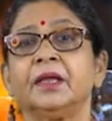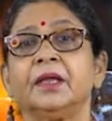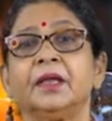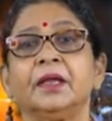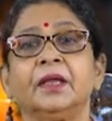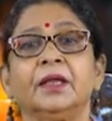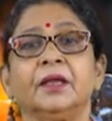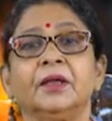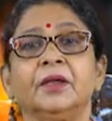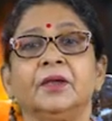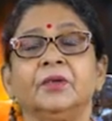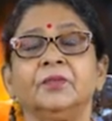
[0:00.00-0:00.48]

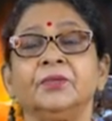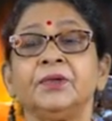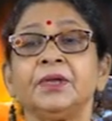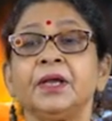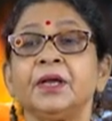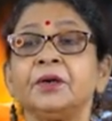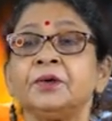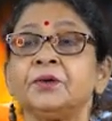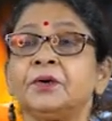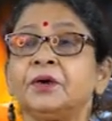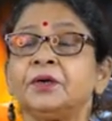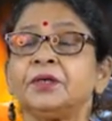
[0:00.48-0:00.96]
We are
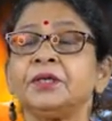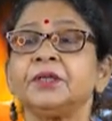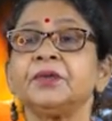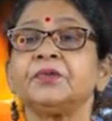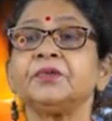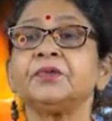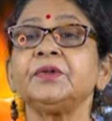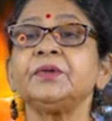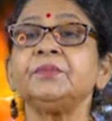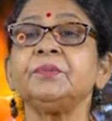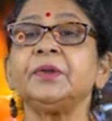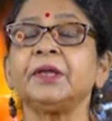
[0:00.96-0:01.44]
not even
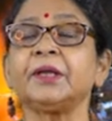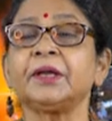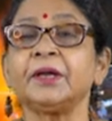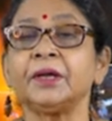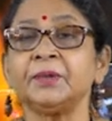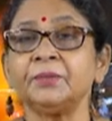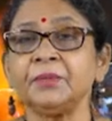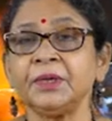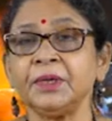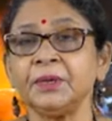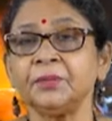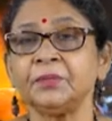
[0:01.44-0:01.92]
becoming
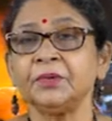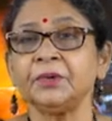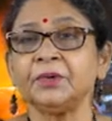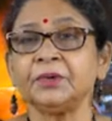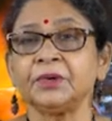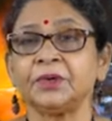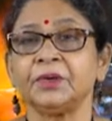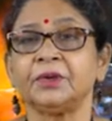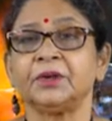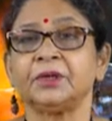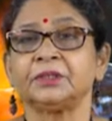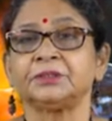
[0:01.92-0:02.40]
more
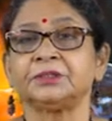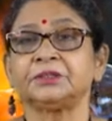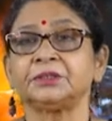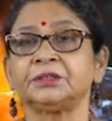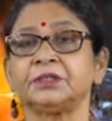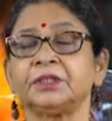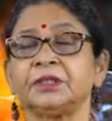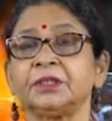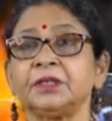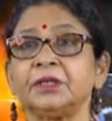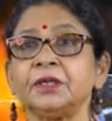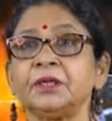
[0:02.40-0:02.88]

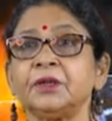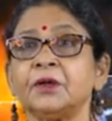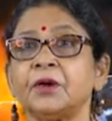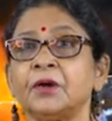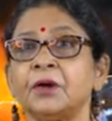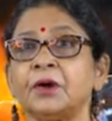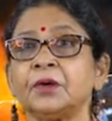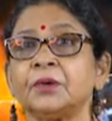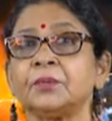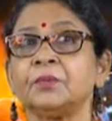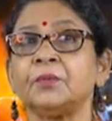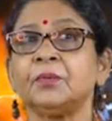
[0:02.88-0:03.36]
logical or
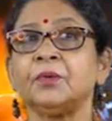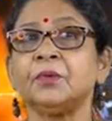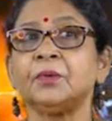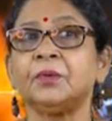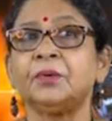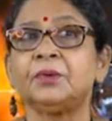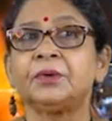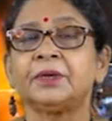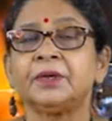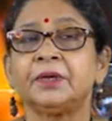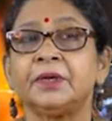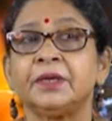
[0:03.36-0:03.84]
more
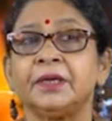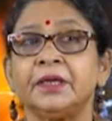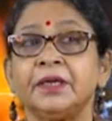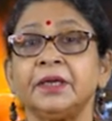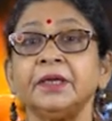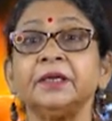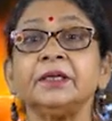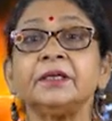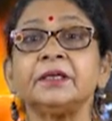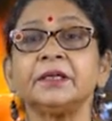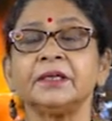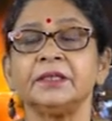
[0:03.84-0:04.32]

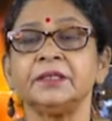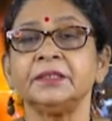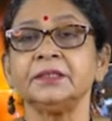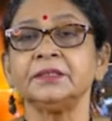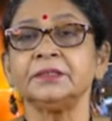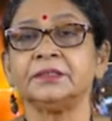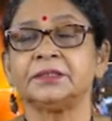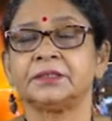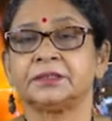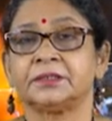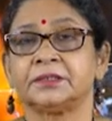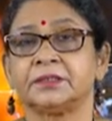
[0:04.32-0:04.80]

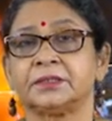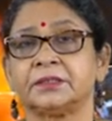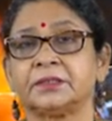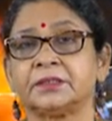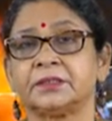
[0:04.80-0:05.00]
intelligent,